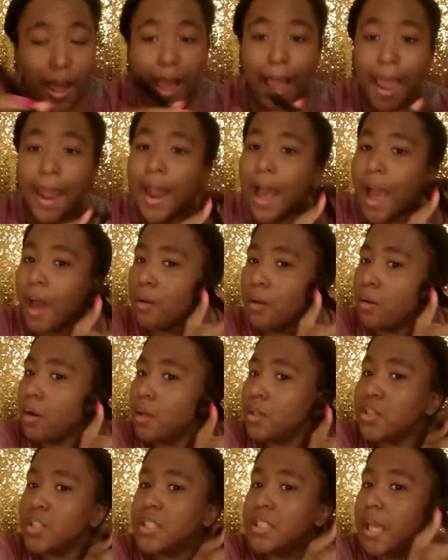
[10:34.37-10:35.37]
And I don't
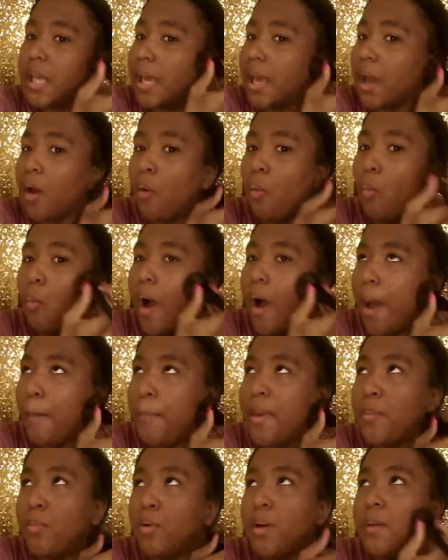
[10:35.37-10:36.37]
understand why
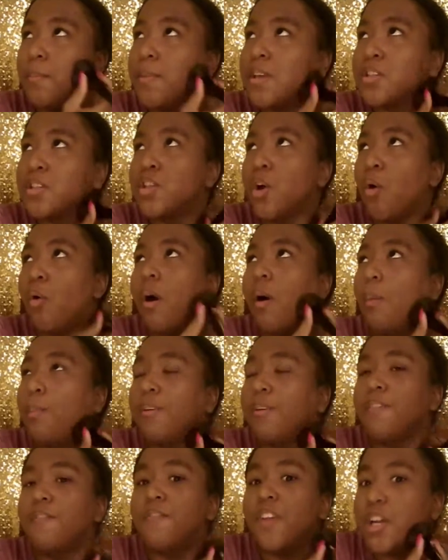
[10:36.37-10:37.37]
people can be so
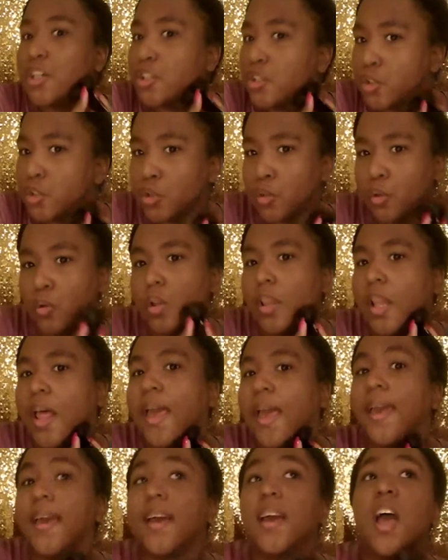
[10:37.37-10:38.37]
unprofessional.
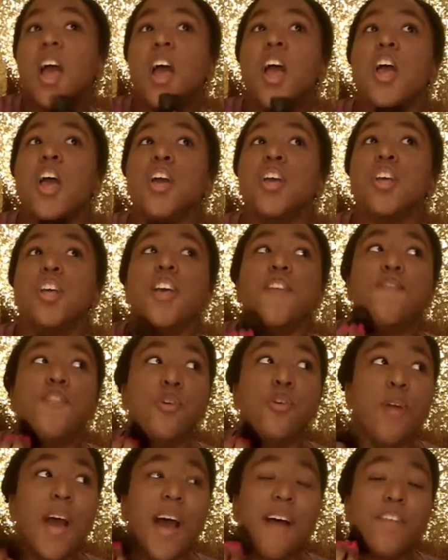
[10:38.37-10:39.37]
Like, if
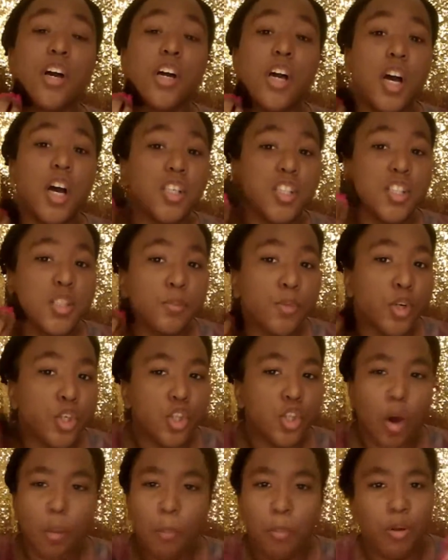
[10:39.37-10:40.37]
you have a customer,
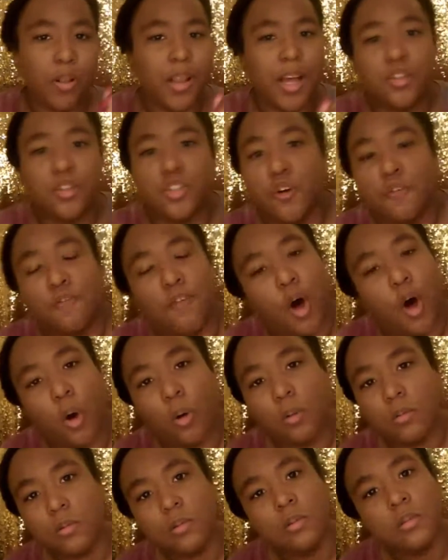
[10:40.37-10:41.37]
don't pull out your
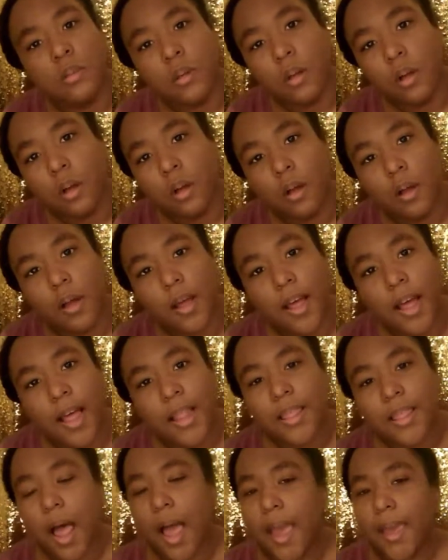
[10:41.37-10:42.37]
phone.
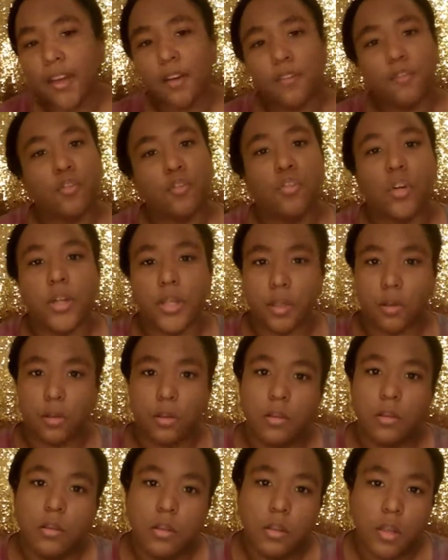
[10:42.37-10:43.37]
Like, for real.
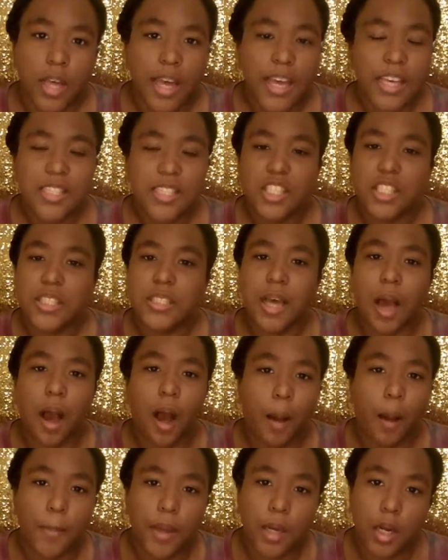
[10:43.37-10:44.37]
It's just
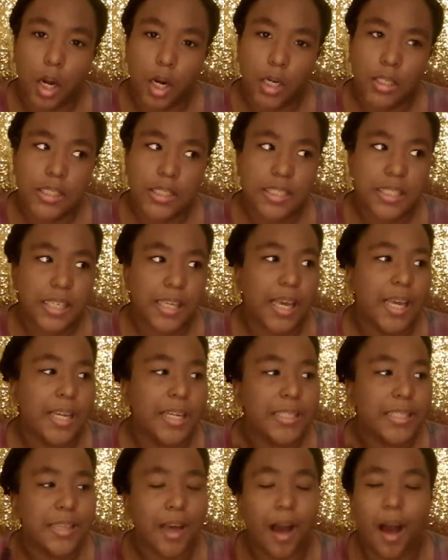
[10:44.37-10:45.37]
common courtesy and
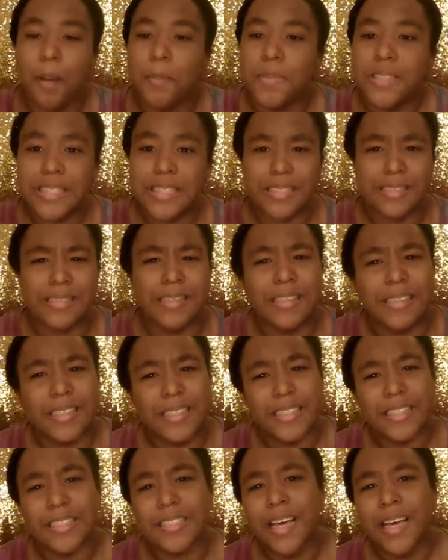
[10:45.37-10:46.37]
it's common
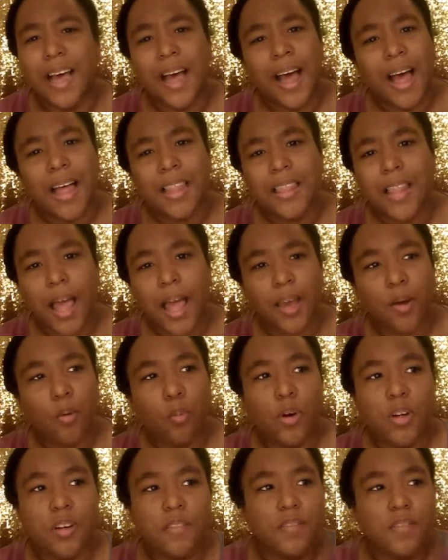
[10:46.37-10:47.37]
sense. Like,
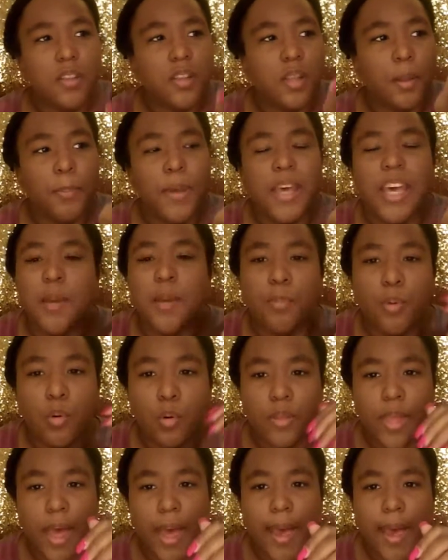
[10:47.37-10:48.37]
what if the people
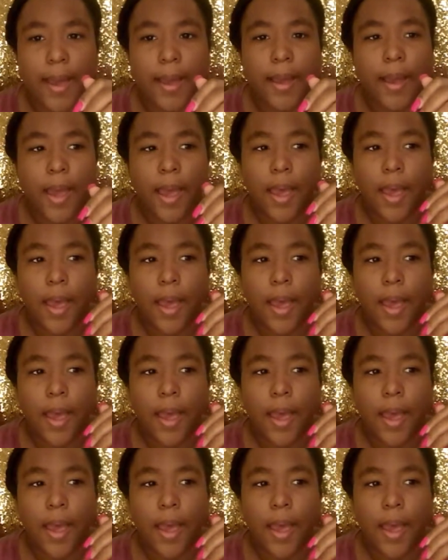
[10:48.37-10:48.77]
that